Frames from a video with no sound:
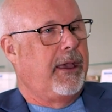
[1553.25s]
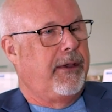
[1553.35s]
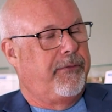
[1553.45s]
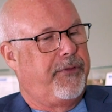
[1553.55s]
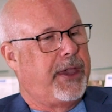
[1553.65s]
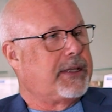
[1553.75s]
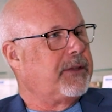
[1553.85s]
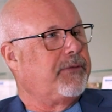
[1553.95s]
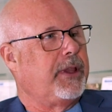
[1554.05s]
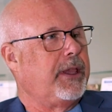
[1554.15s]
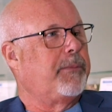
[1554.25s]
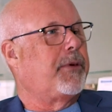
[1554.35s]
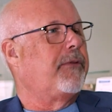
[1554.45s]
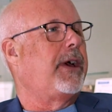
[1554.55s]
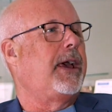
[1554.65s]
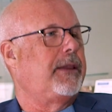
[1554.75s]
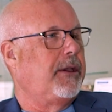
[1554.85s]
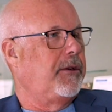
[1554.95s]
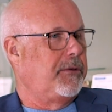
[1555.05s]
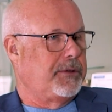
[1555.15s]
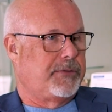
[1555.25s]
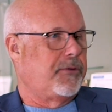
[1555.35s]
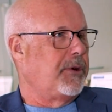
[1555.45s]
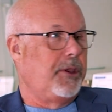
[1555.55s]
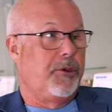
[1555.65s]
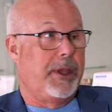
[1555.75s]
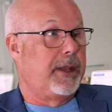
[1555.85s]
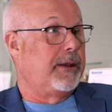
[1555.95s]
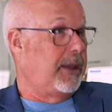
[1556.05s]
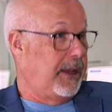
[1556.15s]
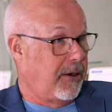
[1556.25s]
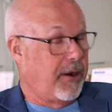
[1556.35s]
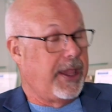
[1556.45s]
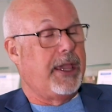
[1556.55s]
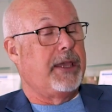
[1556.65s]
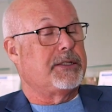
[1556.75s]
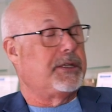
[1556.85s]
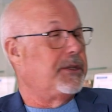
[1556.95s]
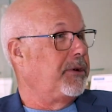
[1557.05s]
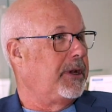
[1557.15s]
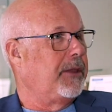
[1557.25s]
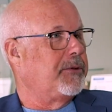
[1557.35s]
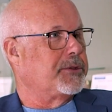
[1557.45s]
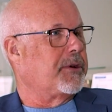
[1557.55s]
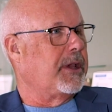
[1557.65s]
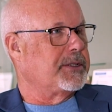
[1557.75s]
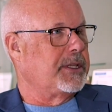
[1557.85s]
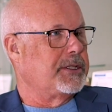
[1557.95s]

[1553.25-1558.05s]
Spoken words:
effectively provide those for you and our AI Institute and others across the